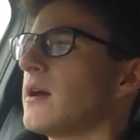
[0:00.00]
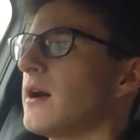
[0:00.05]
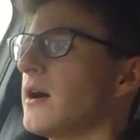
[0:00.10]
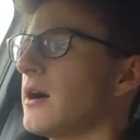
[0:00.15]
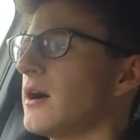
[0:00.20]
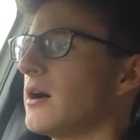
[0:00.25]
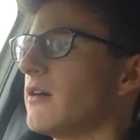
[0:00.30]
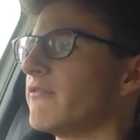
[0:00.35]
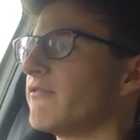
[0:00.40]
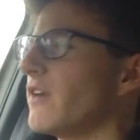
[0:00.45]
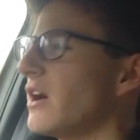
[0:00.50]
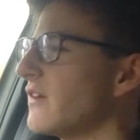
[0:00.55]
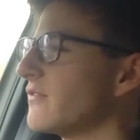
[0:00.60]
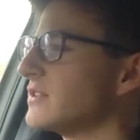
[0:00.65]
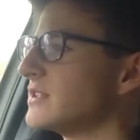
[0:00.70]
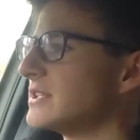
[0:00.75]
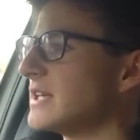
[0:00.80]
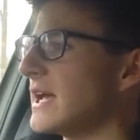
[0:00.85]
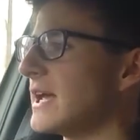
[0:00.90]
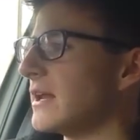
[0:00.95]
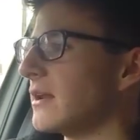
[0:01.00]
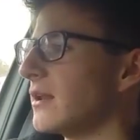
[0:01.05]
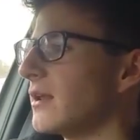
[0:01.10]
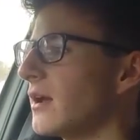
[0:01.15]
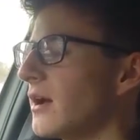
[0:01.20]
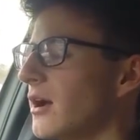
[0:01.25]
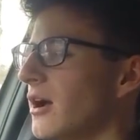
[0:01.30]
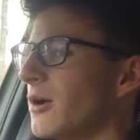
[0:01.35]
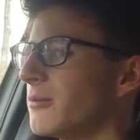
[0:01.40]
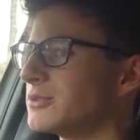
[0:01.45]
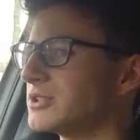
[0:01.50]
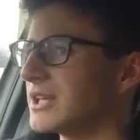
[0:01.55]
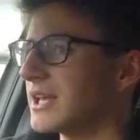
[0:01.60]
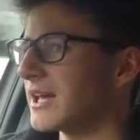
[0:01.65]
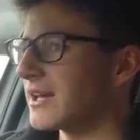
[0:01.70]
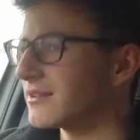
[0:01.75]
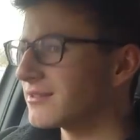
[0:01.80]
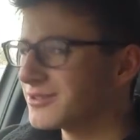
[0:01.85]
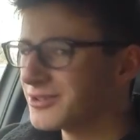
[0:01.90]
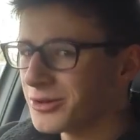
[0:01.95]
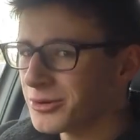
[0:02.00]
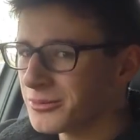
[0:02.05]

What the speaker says: 5 to 10. So yeah,